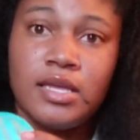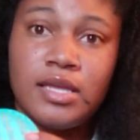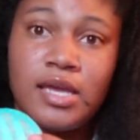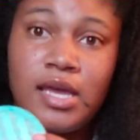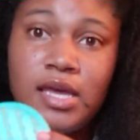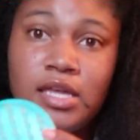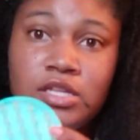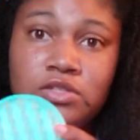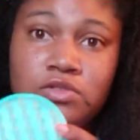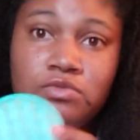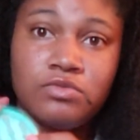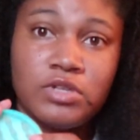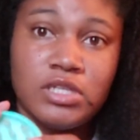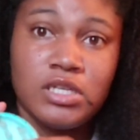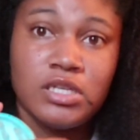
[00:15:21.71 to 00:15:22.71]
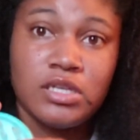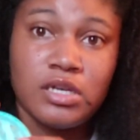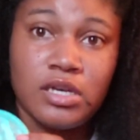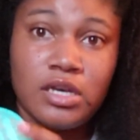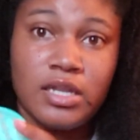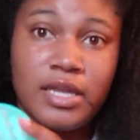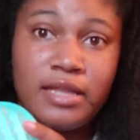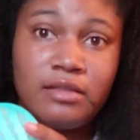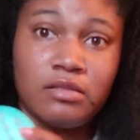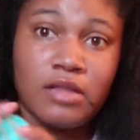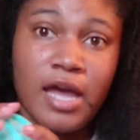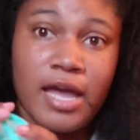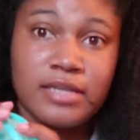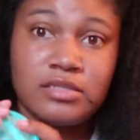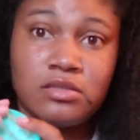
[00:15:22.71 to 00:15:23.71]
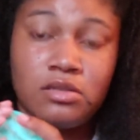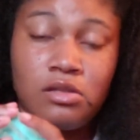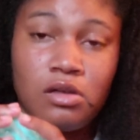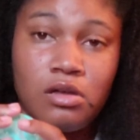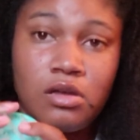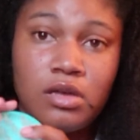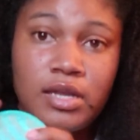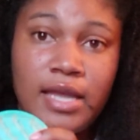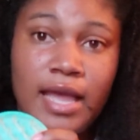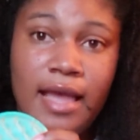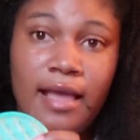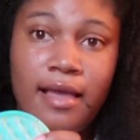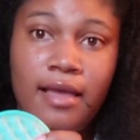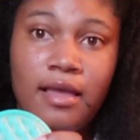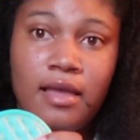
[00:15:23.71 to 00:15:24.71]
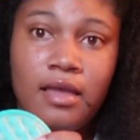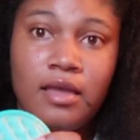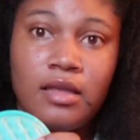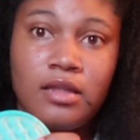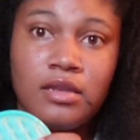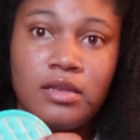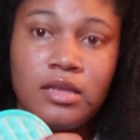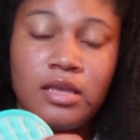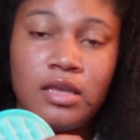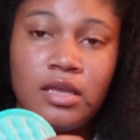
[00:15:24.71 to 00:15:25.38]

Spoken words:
yeah, it's really good. It lasts long and